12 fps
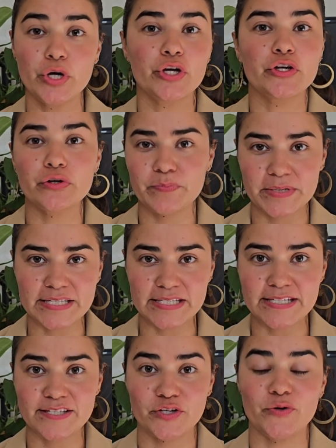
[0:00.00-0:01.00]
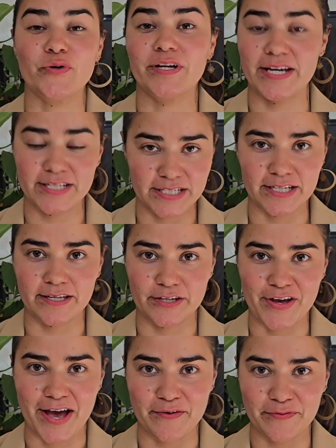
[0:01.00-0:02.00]
your business, or an idea that you
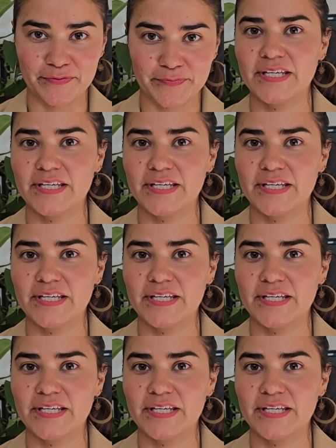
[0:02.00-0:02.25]
have.